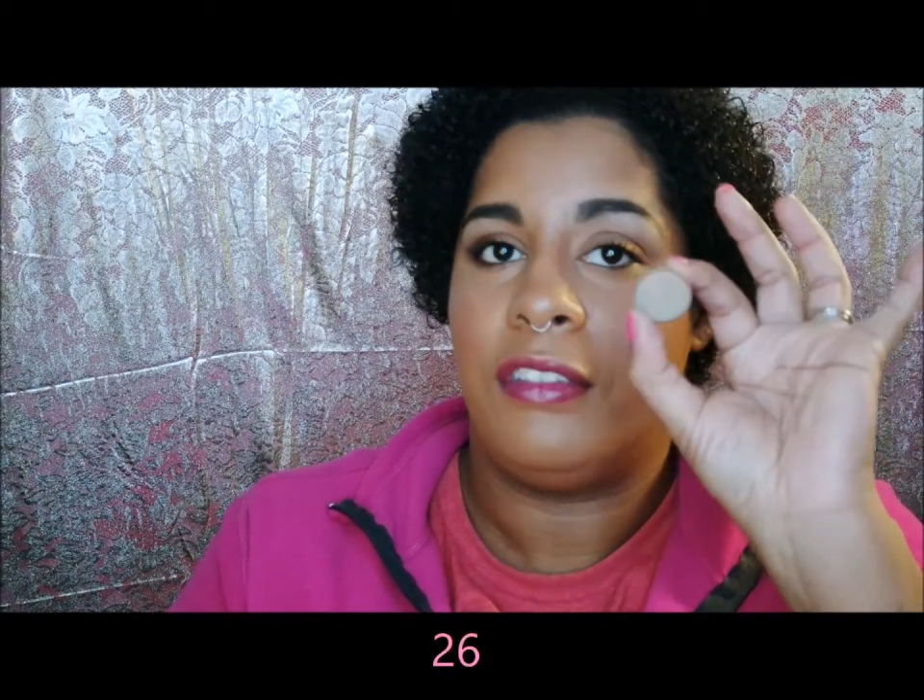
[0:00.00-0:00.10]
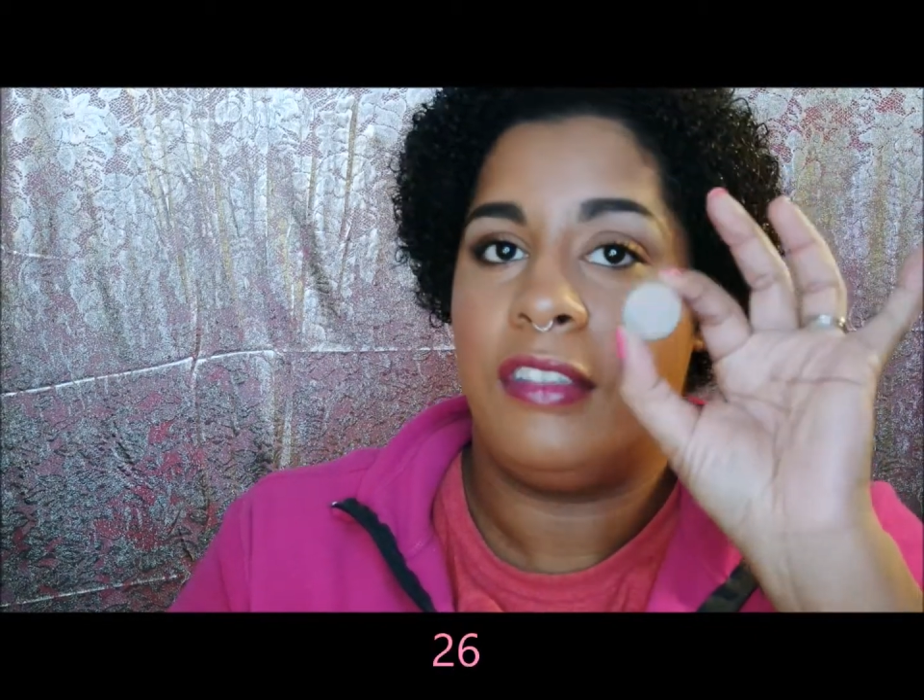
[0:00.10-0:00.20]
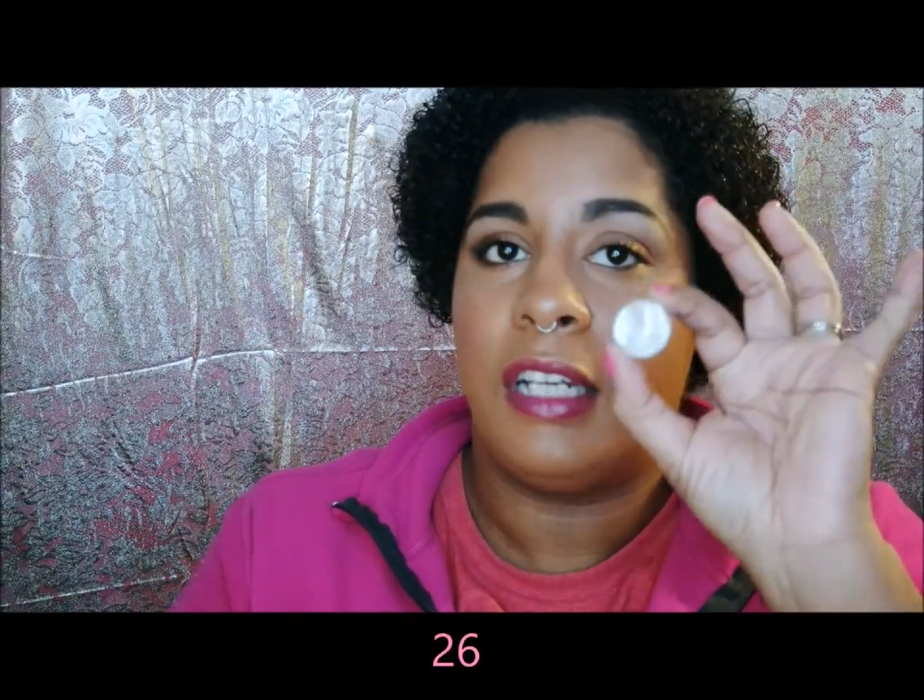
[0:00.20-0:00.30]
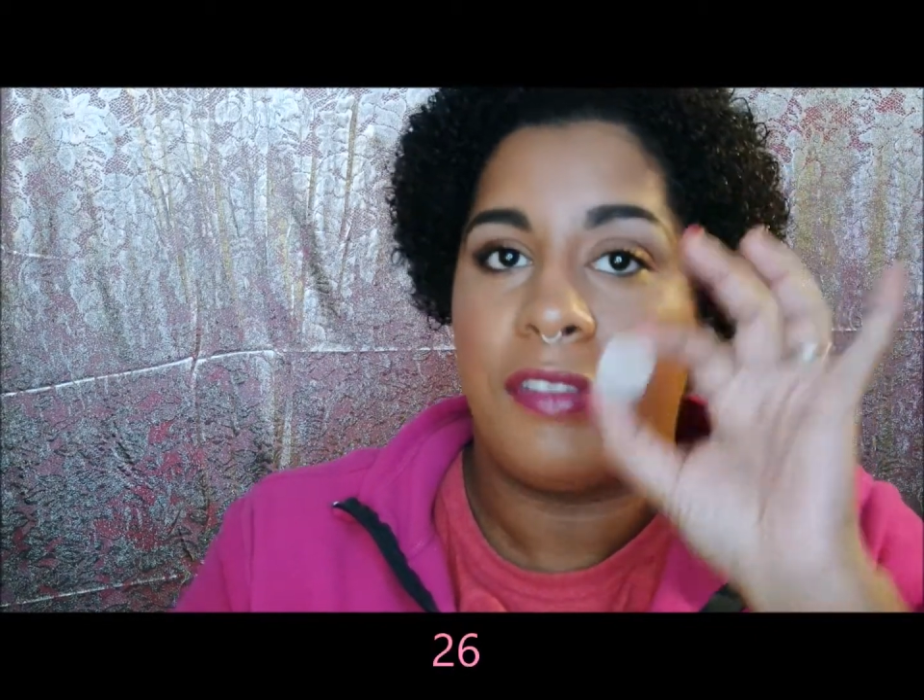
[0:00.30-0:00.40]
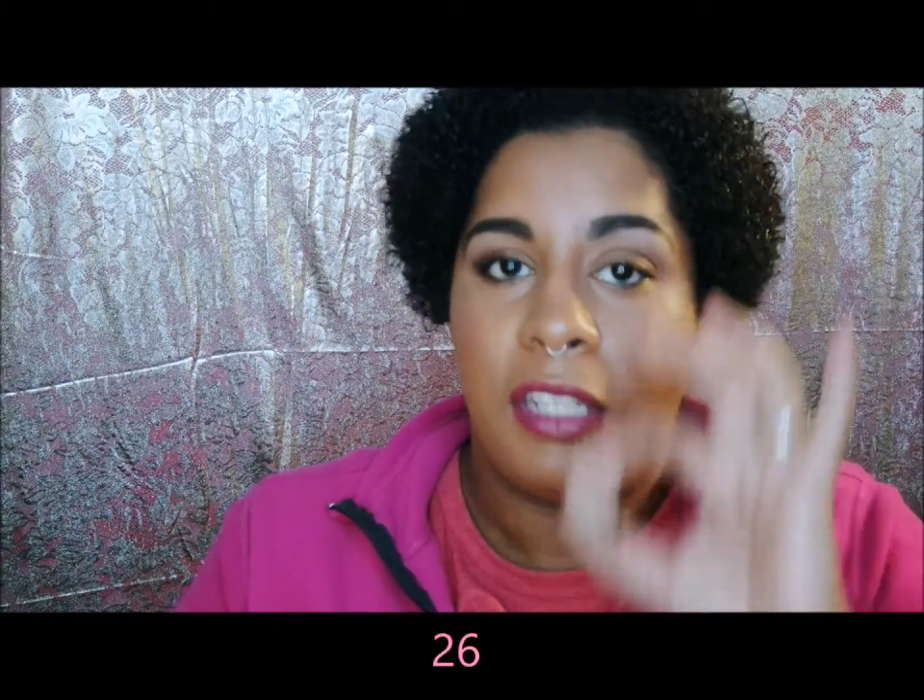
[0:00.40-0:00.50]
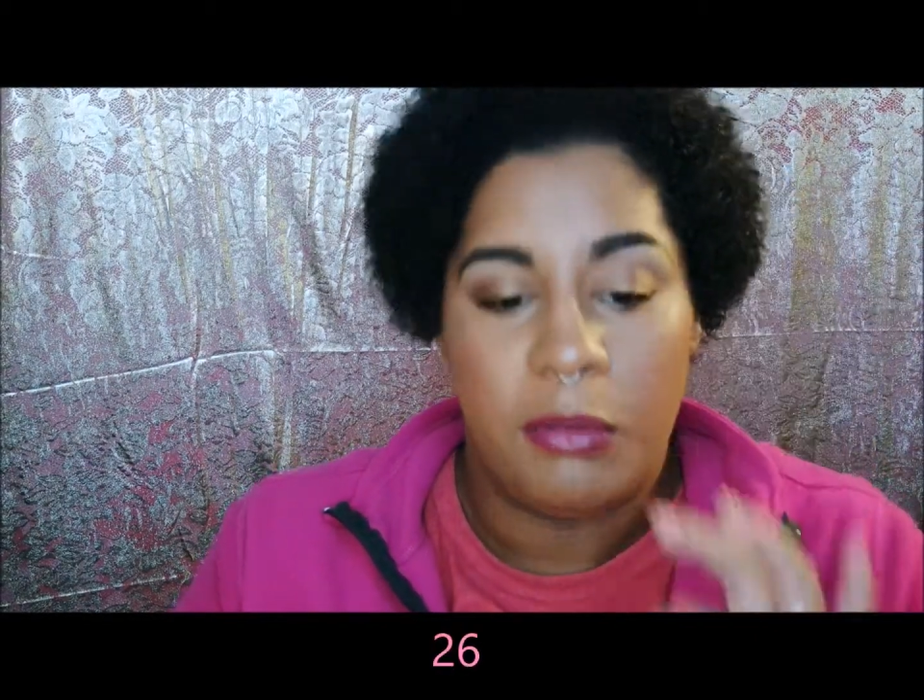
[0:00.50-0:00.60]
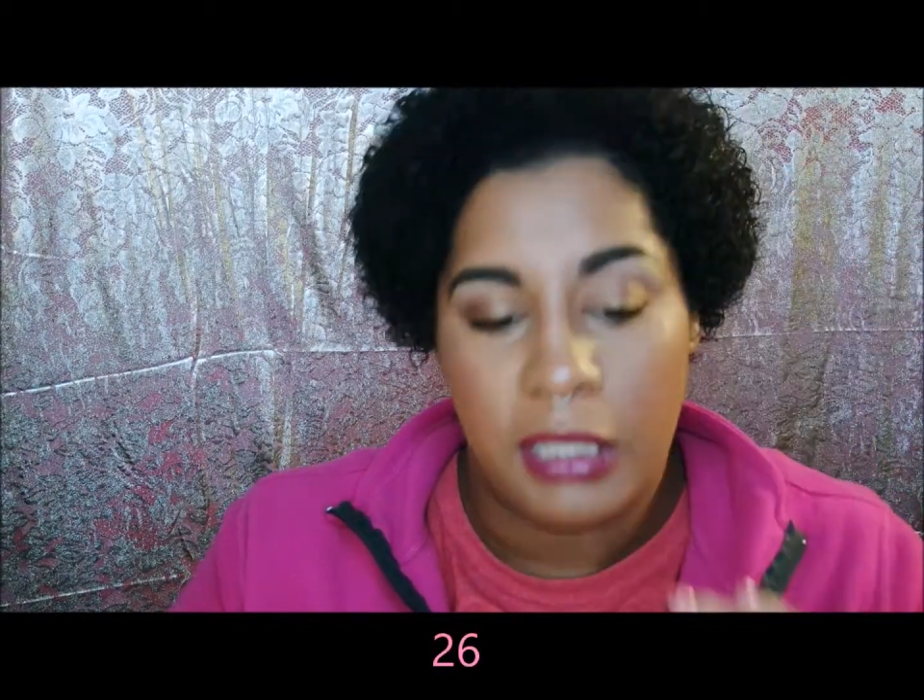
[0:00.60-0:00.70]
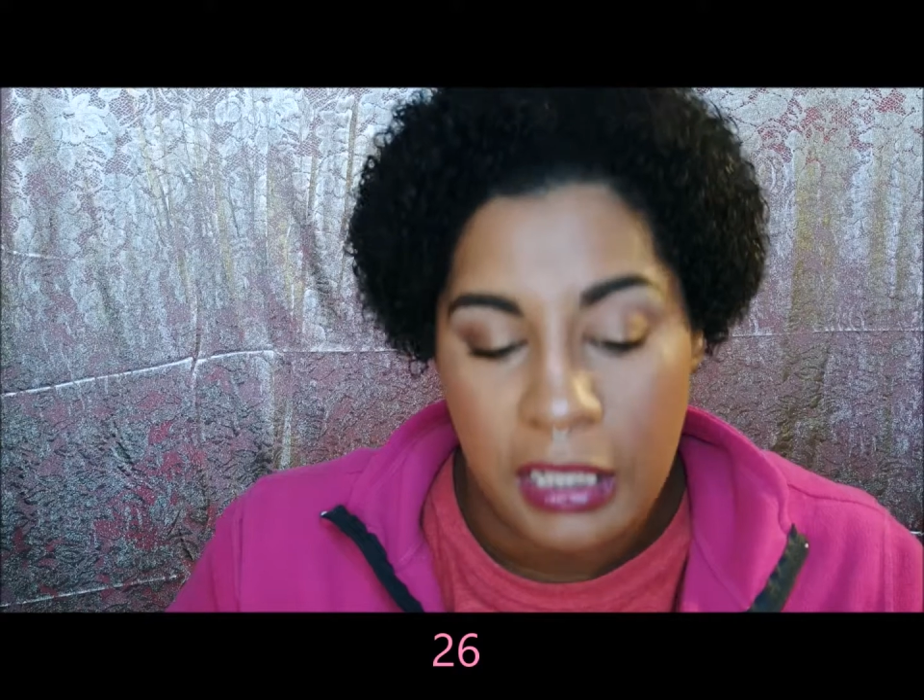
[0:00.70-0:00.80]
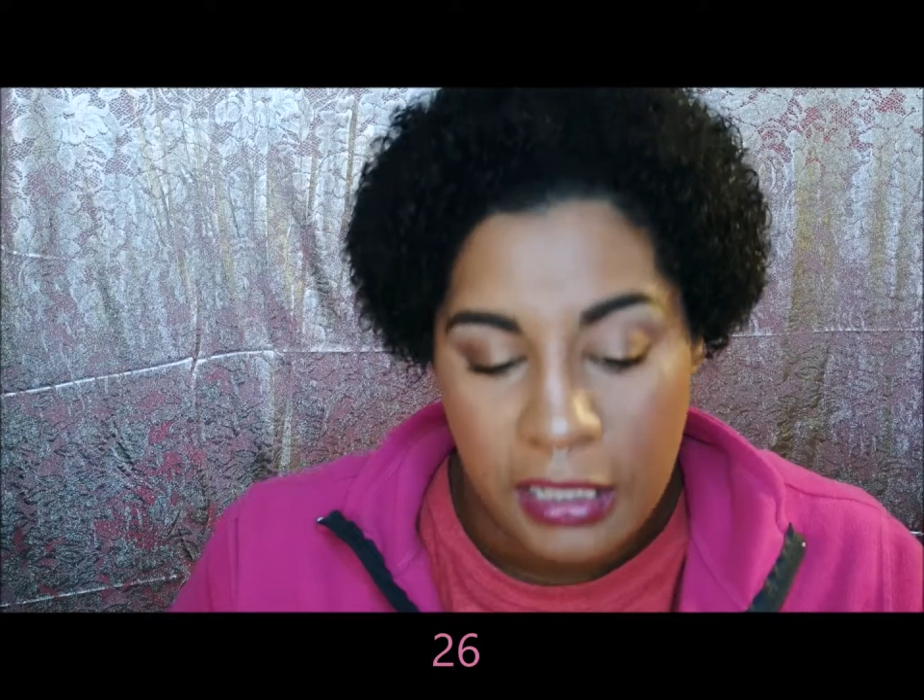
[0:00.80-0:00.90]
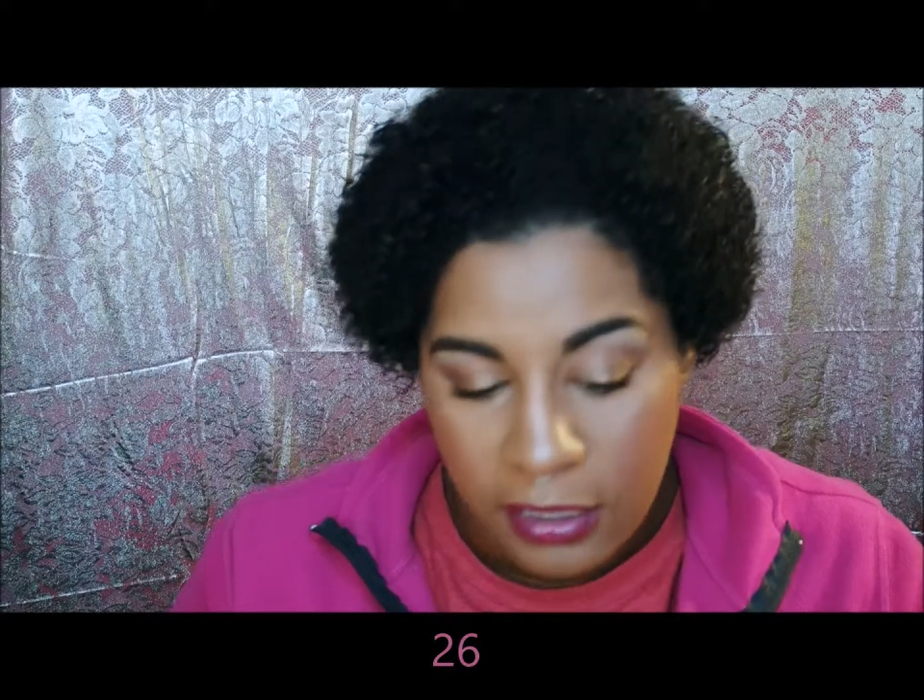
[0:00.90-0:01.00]
Definitely would
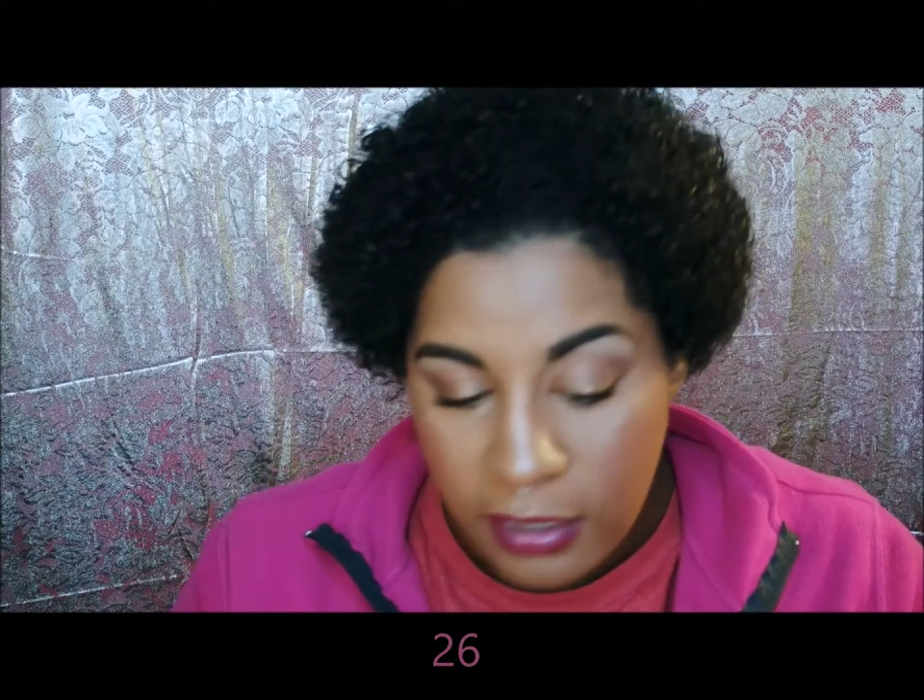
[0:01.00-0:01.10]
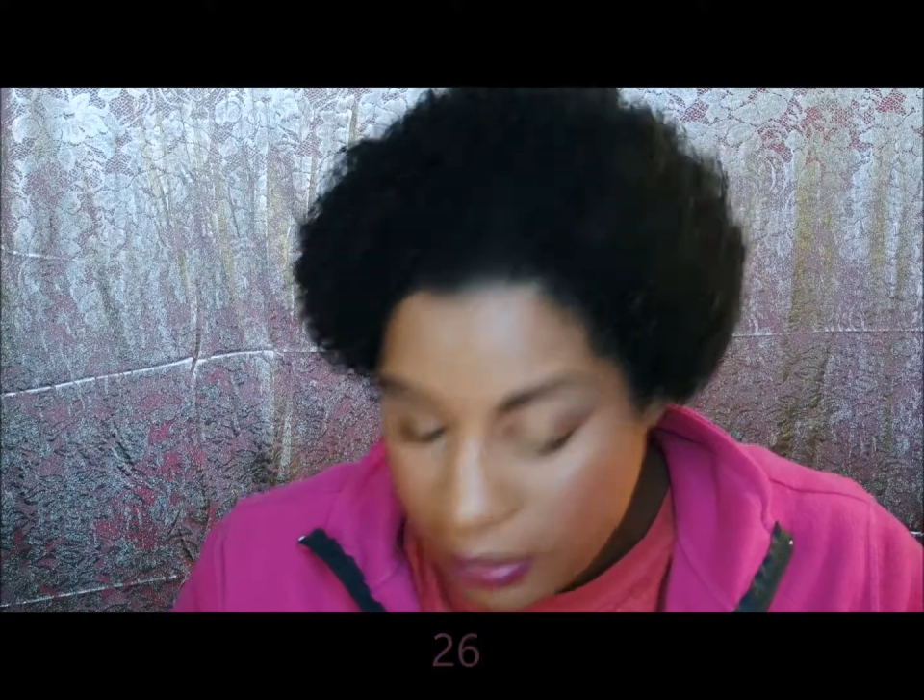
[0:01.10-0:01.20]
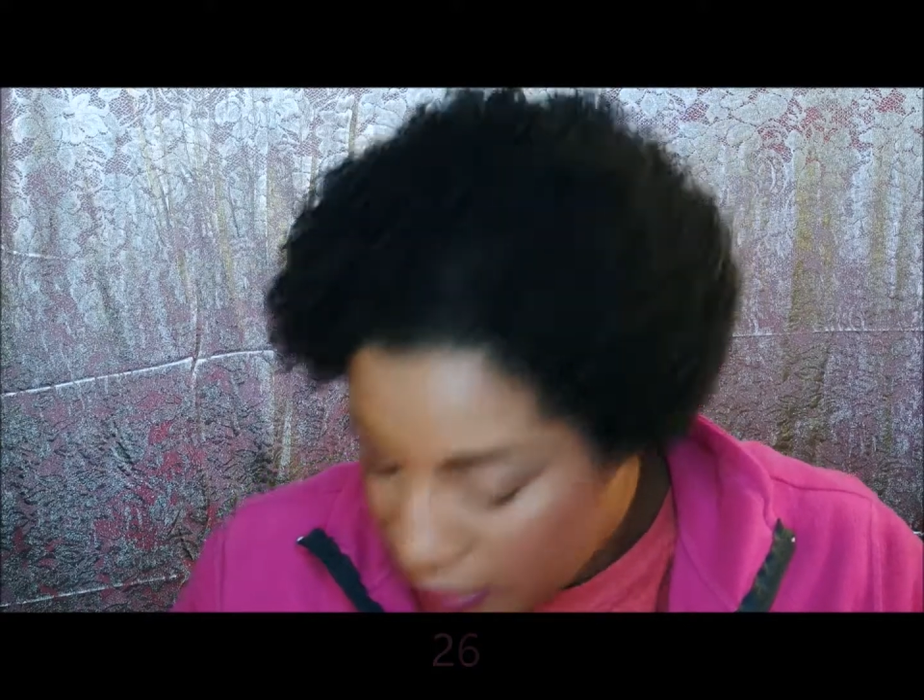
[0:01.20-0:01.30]
get it.